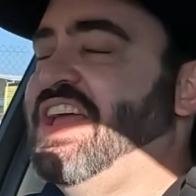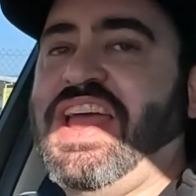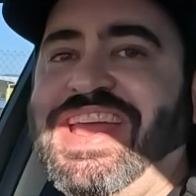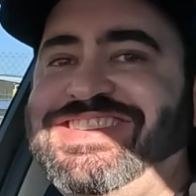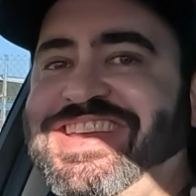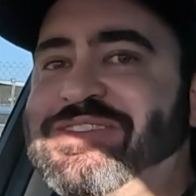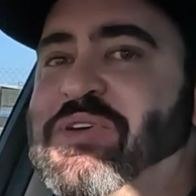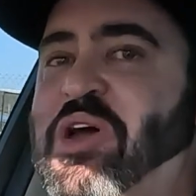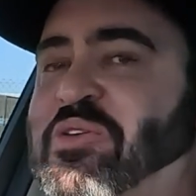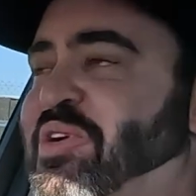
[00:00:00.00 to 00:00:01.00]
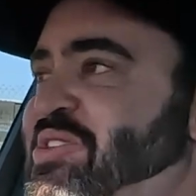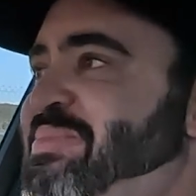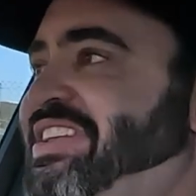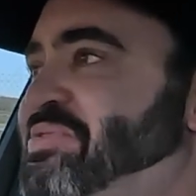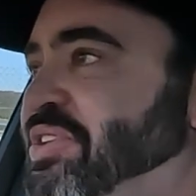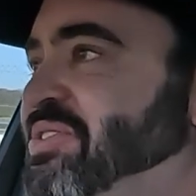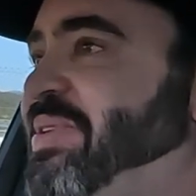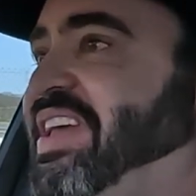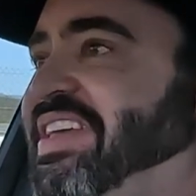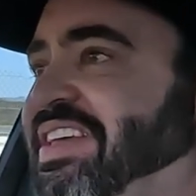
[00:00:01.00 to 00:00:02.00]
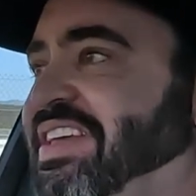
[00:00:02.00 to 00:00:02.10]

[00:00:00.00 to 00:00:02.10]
Hey team, welcome back to Ross Spec.